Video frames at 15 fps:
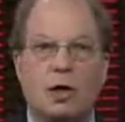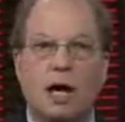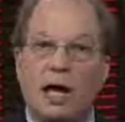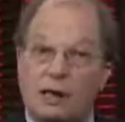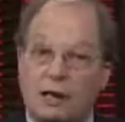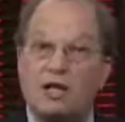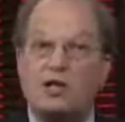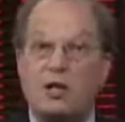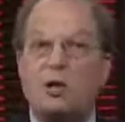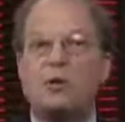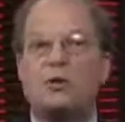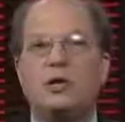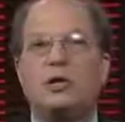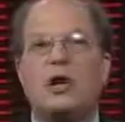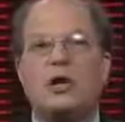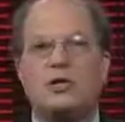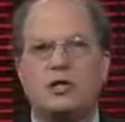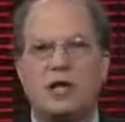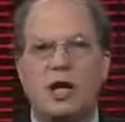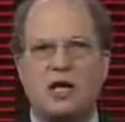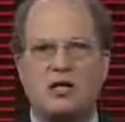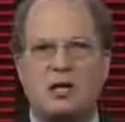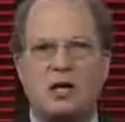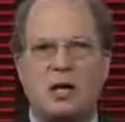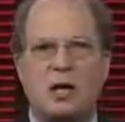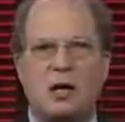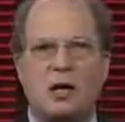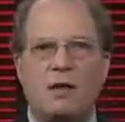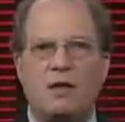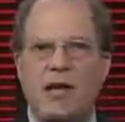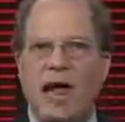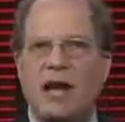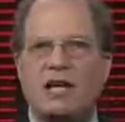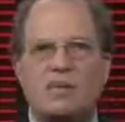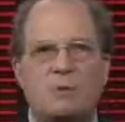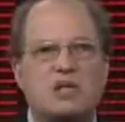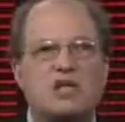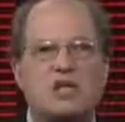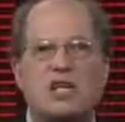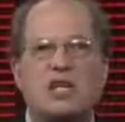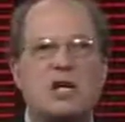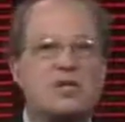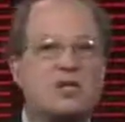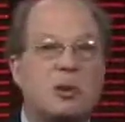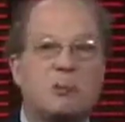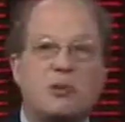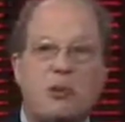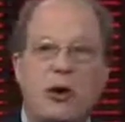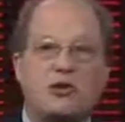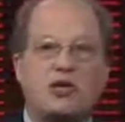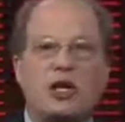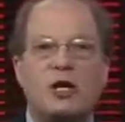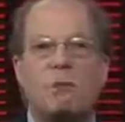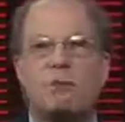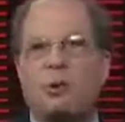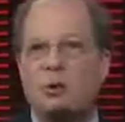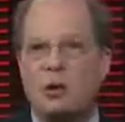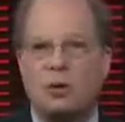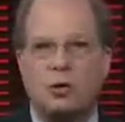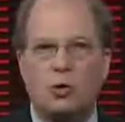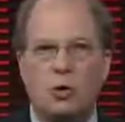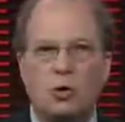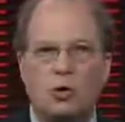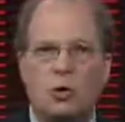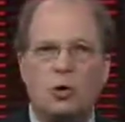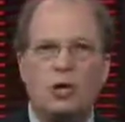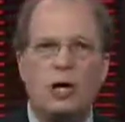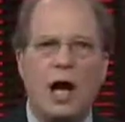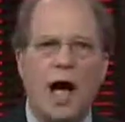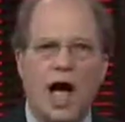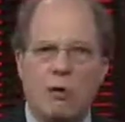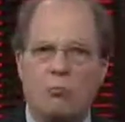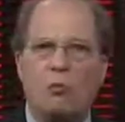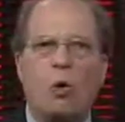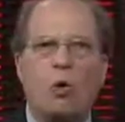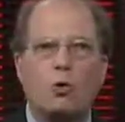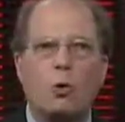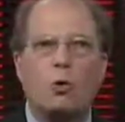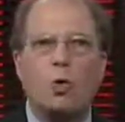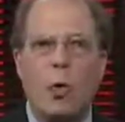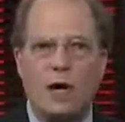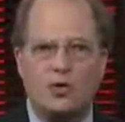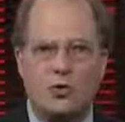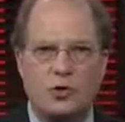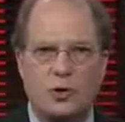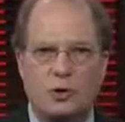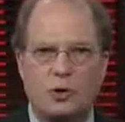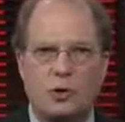At least here in the United States, that has been seen as the pressing political and moral question.